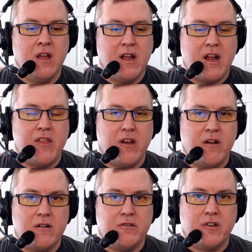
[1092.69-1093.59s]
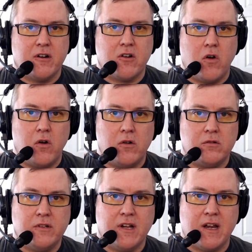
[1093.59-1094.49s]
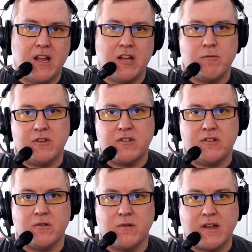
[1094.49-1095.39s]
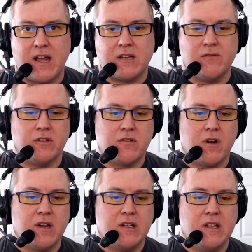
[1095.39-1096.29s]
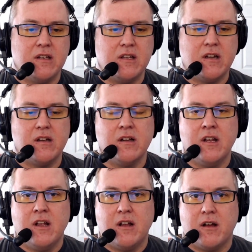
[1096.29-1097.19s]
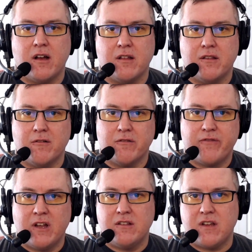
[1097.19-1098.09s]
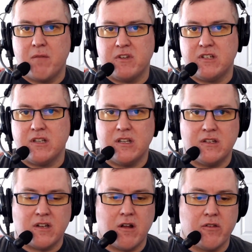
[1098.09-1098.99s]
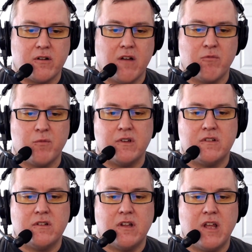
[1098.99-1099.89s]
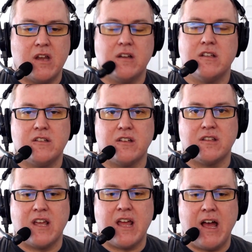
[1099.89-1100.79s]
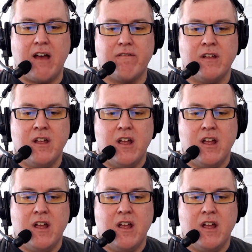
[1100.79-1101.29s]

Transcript: and their their goal and aim is to actively target India, uh, their defense embassies, and other government entities that they have.